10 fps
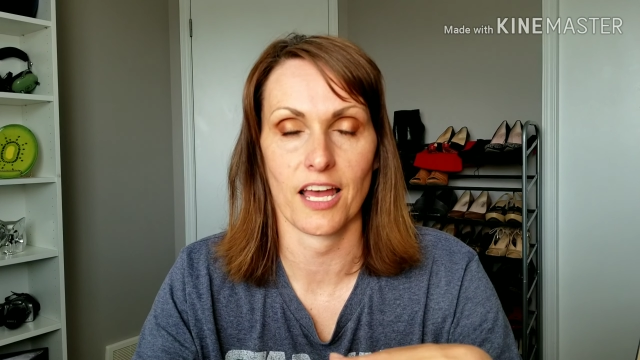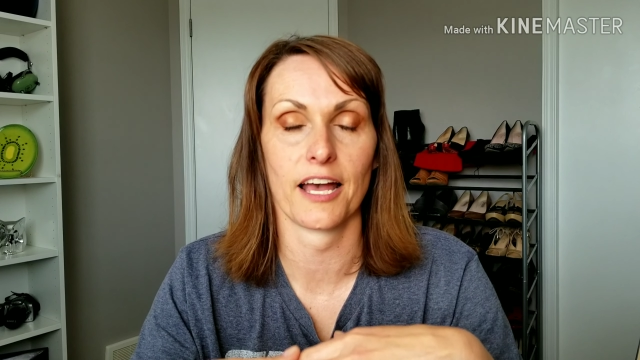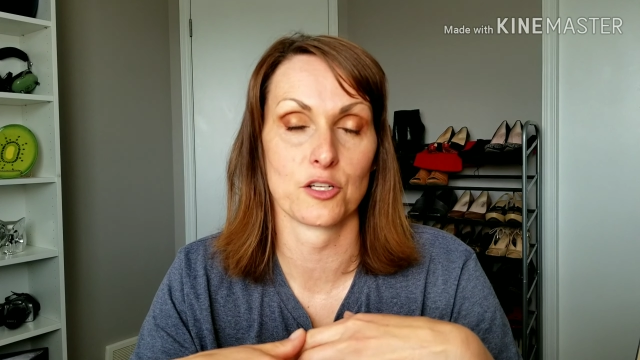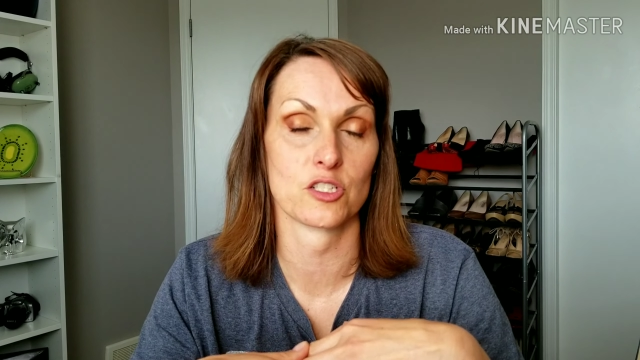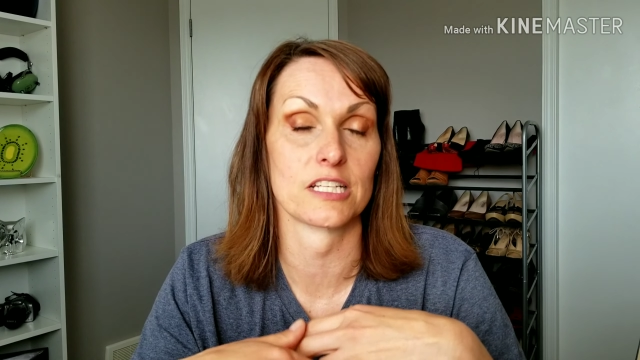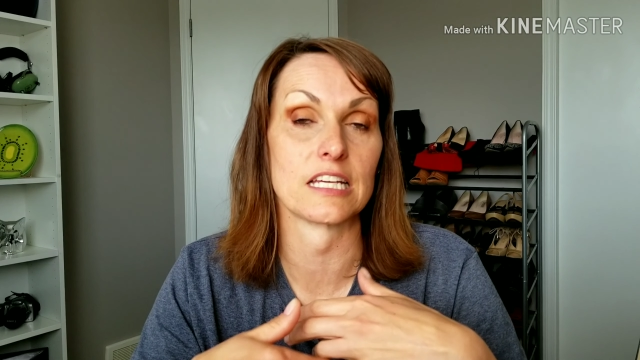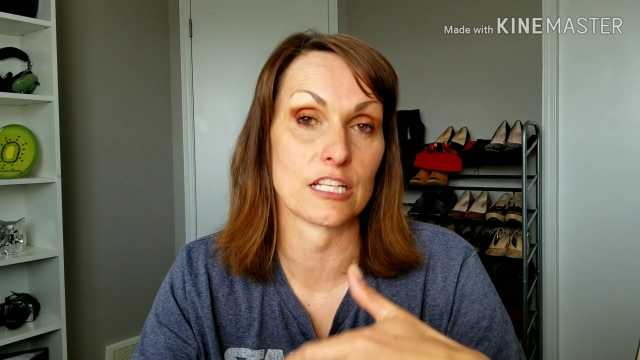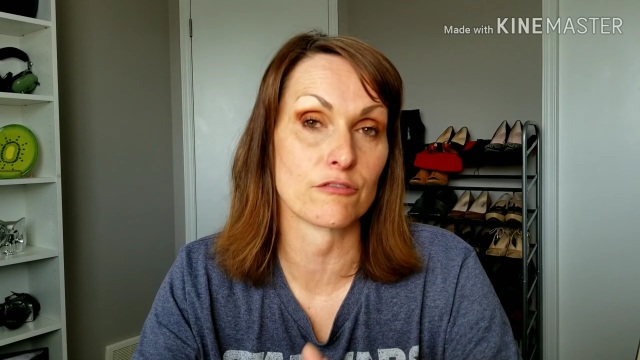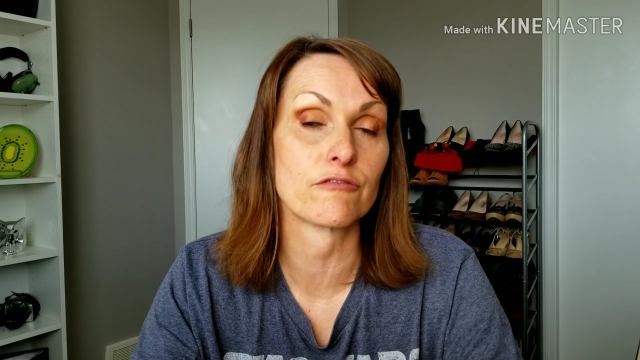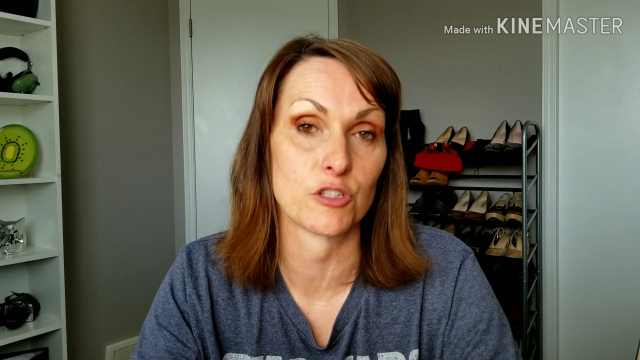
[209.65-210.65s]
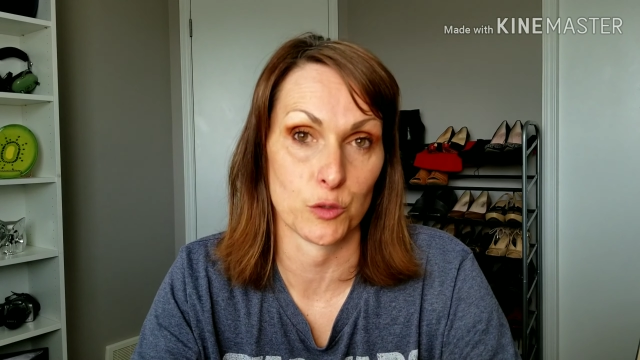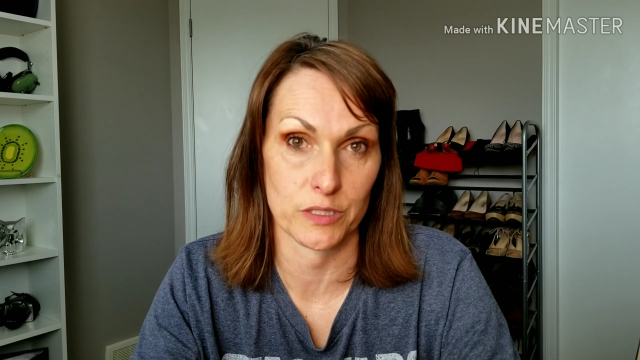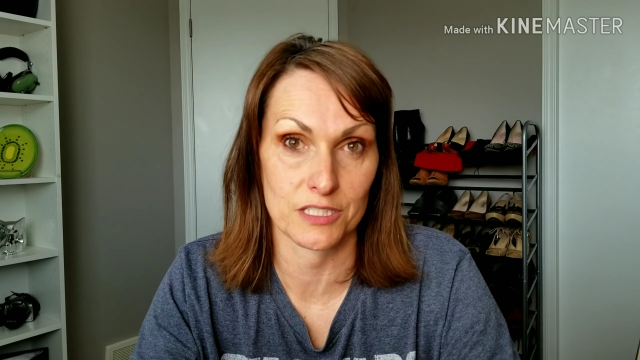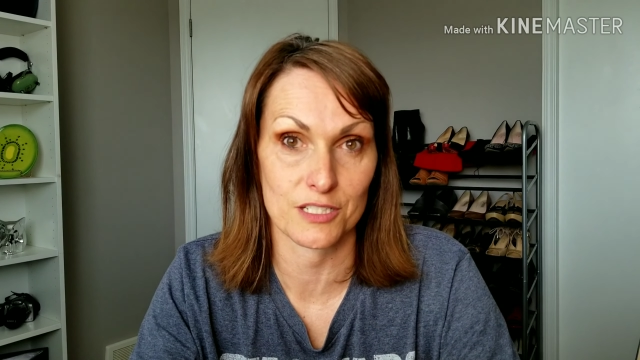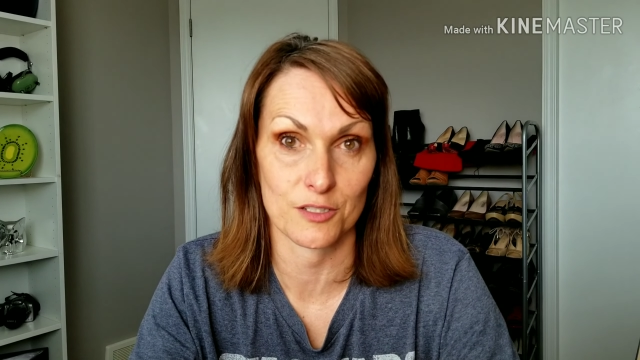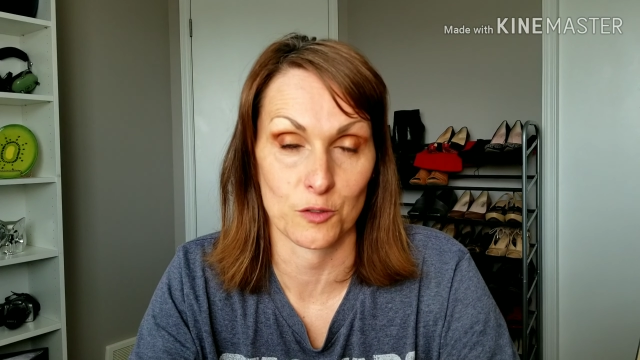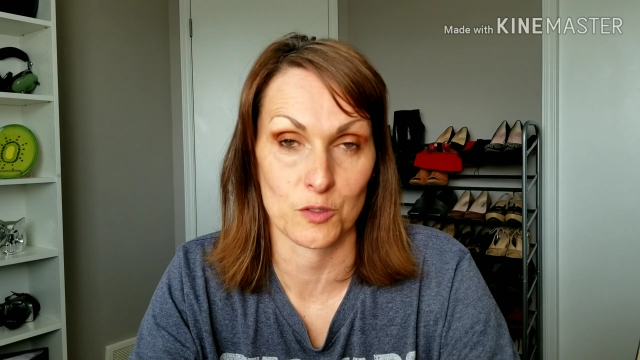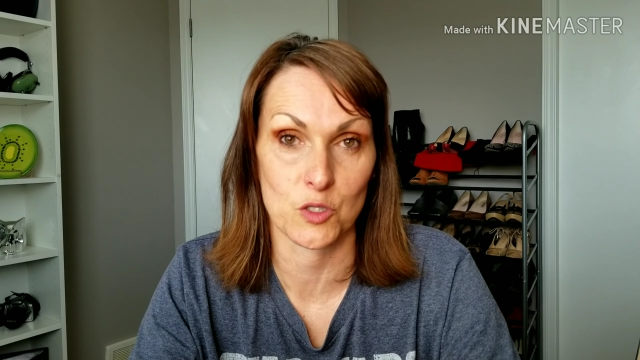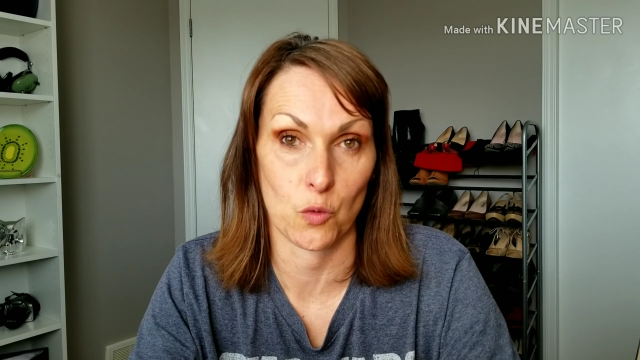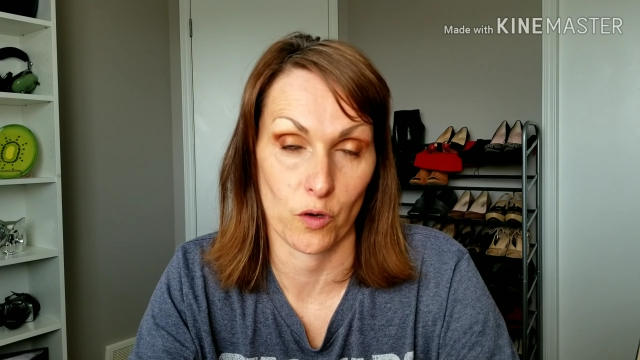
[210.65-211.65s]
actually influenced those
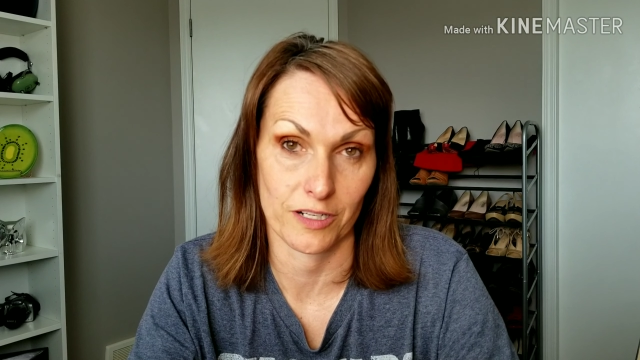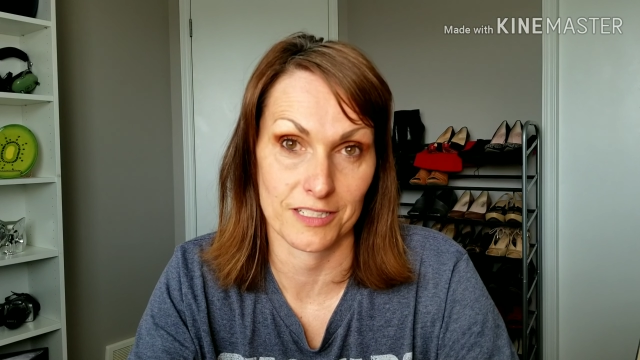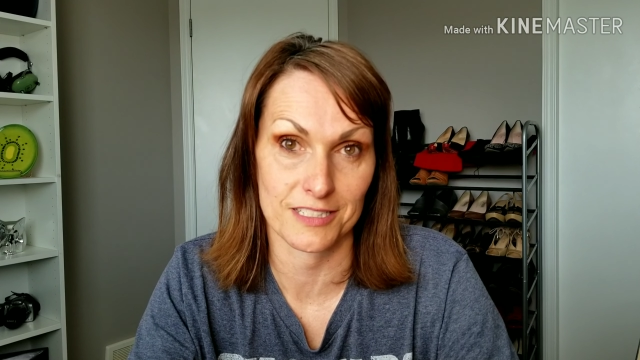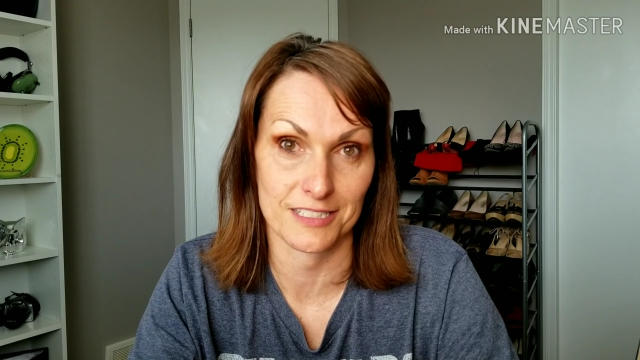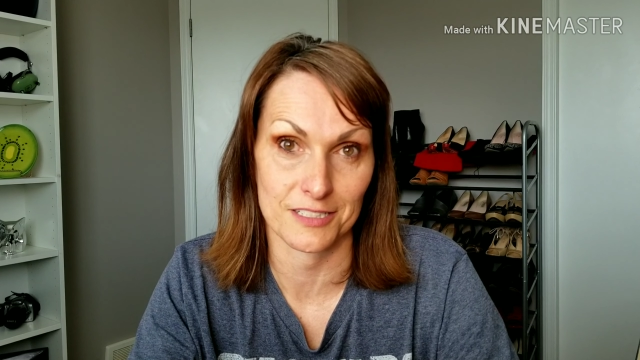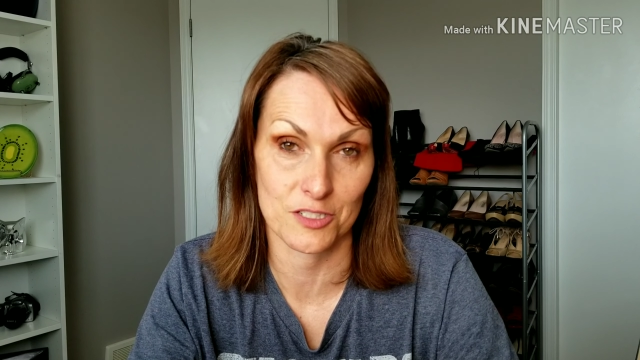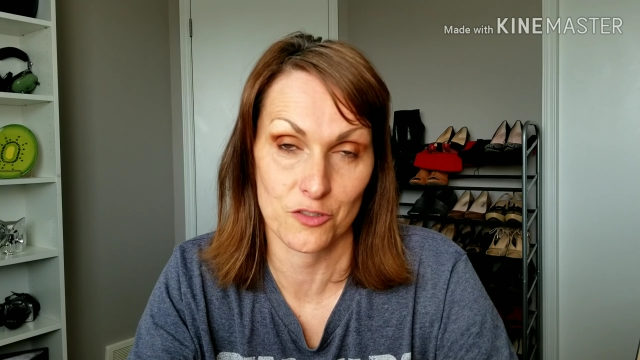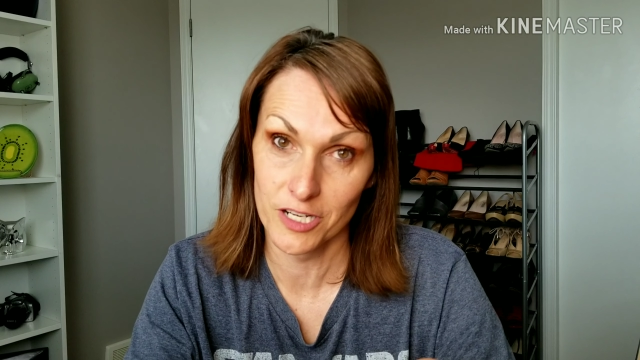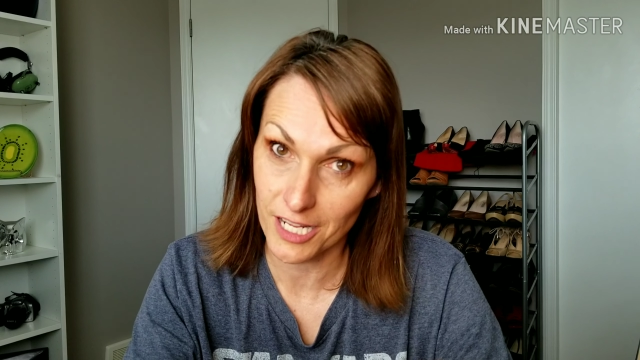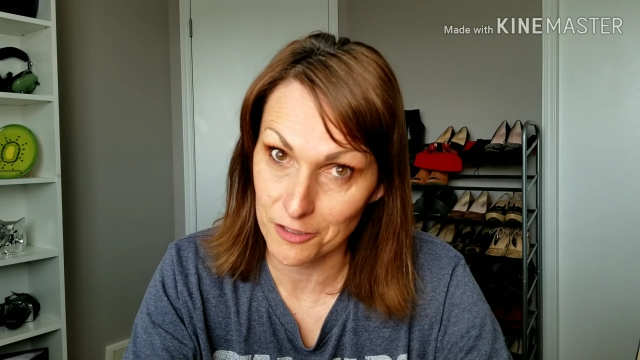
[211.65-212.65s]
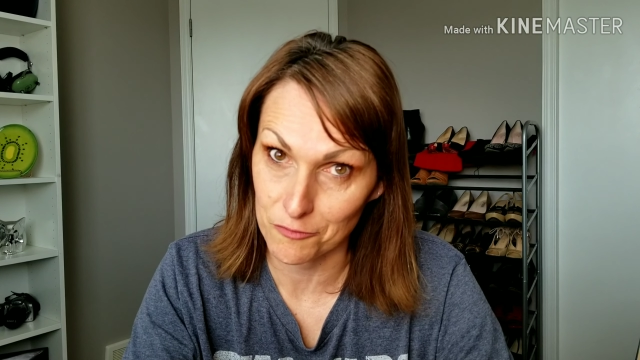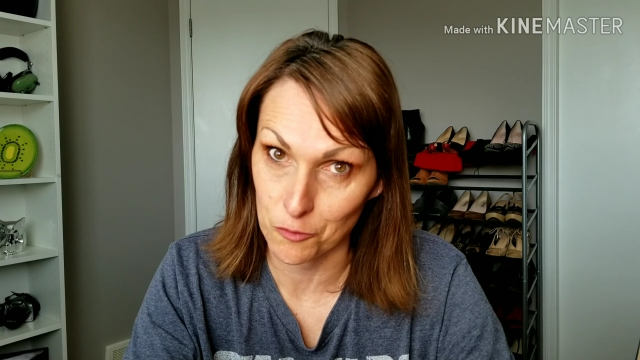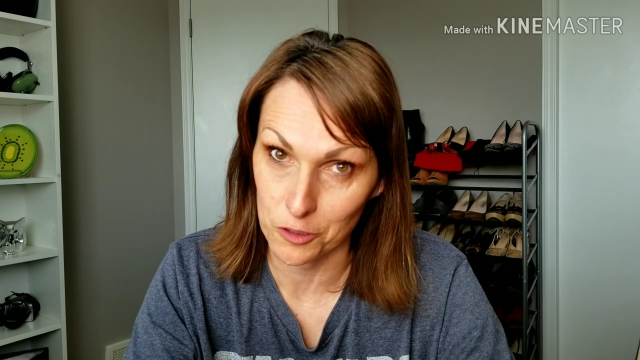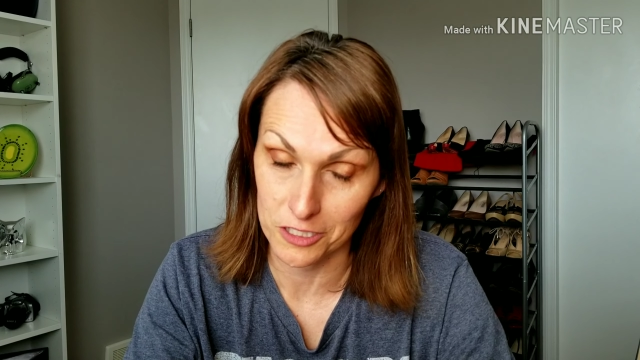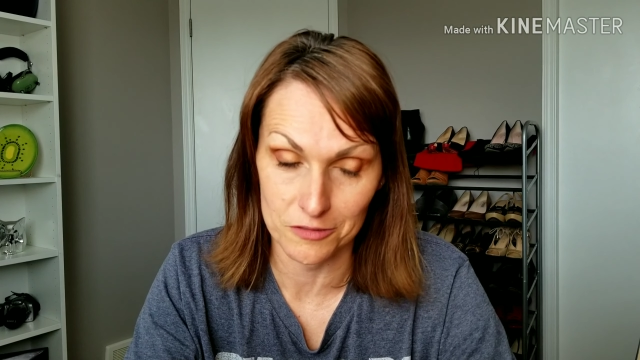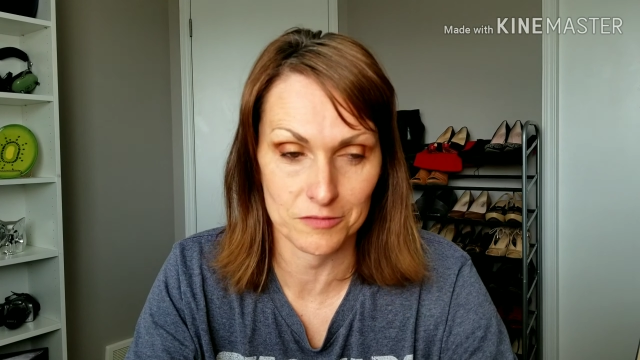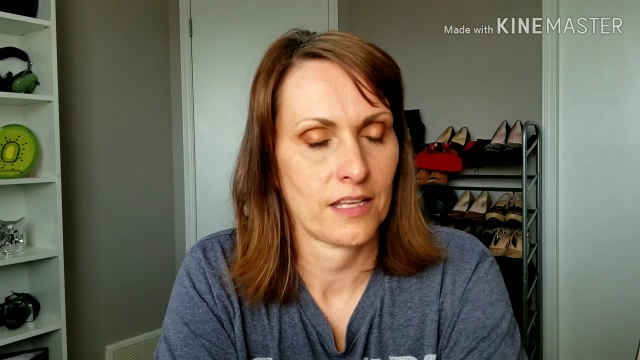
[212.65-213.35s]
coordinates that it's created for you.